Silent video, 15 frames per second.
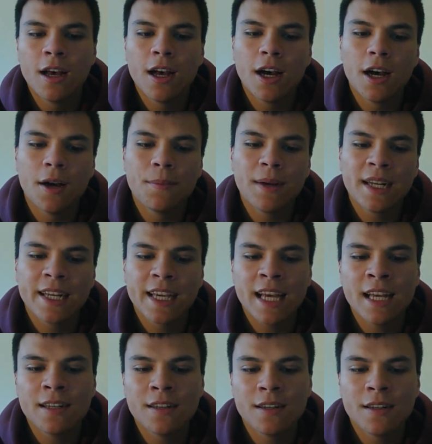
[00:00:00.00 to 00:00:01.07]
And
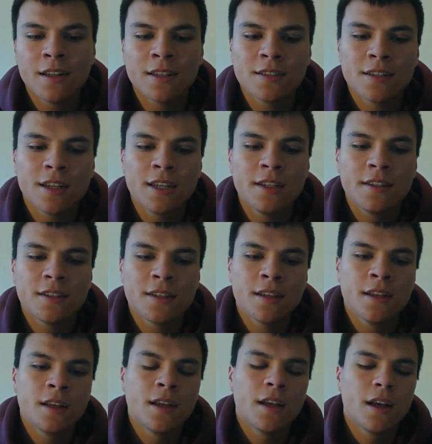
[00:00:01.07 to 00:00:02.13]
again, last night,
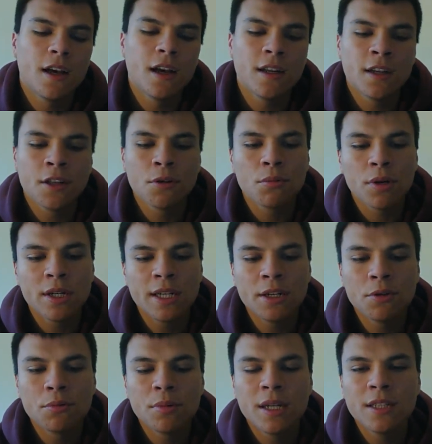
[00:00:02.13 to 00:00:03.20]
another
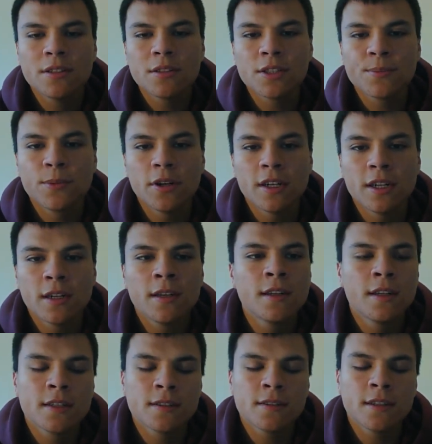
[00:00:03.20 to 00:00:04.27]
1-0 win, so Sporting
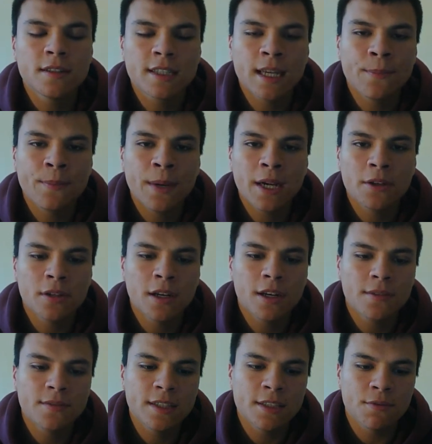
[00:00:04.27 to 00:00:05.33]
starting to get back on a
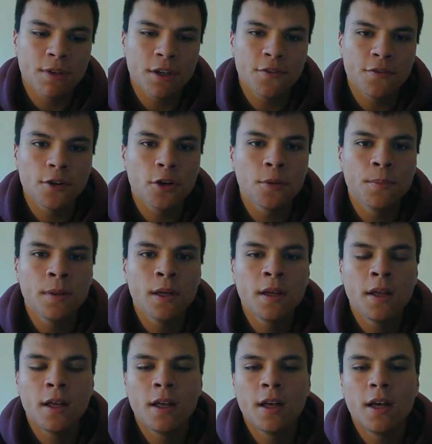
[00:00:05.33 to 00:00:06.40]
half-decent run of form.
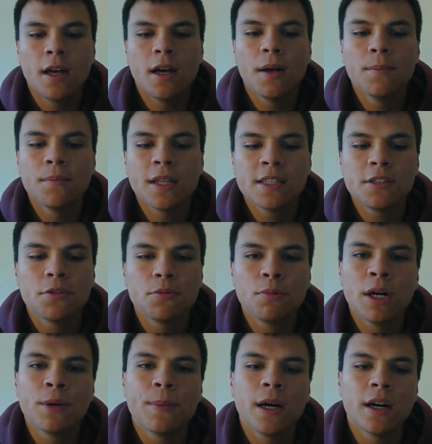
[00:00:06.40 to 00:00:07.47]
They're still
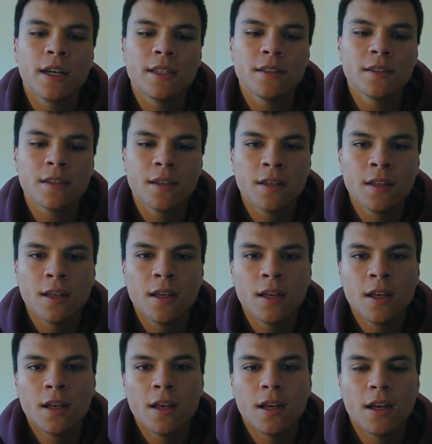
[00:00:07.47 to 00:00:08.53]
well behind
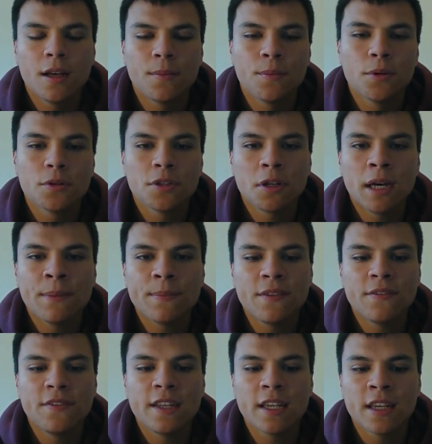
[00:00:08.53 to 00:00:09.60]
Porto and
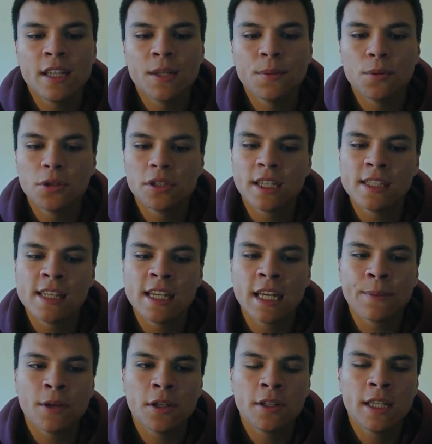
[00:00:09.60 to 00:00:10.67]
Benfica in the Portuguese
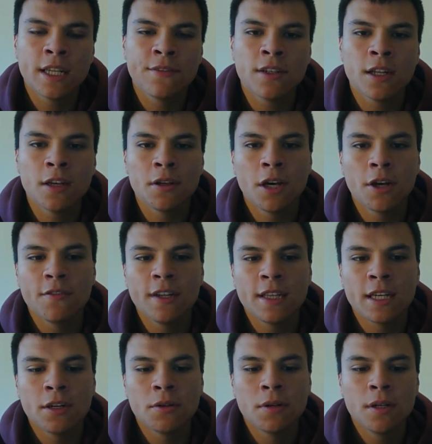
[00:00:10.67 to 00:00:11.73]
league, but you never know. Hopefully
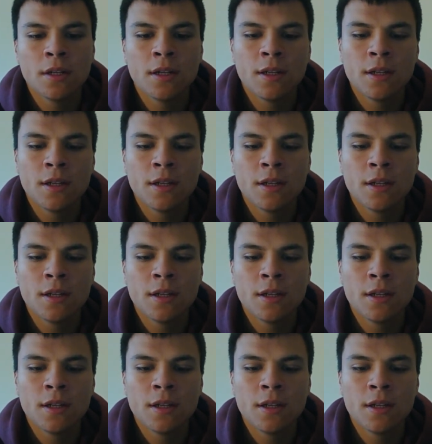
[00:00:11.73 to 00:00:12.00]
they'll